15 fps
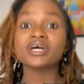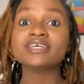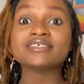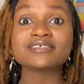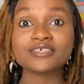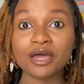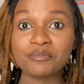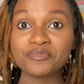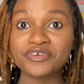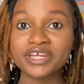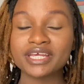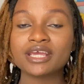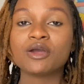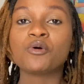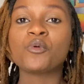in
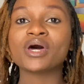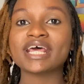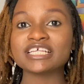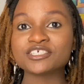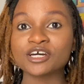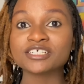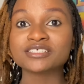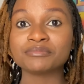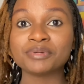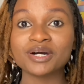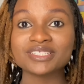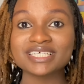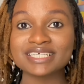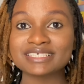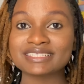summary, what I talked
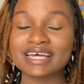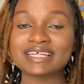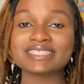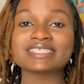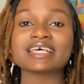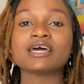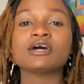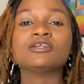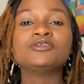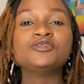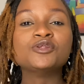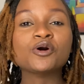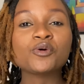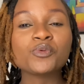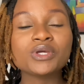about is that
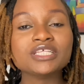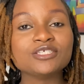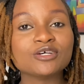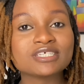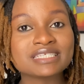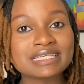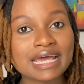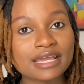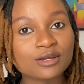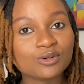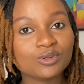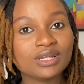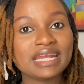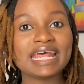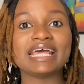knowing your
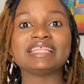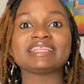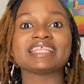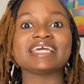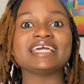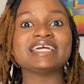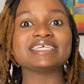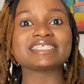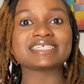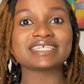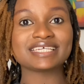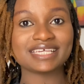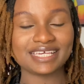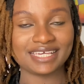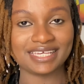cycle length is
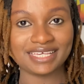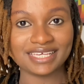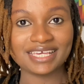key.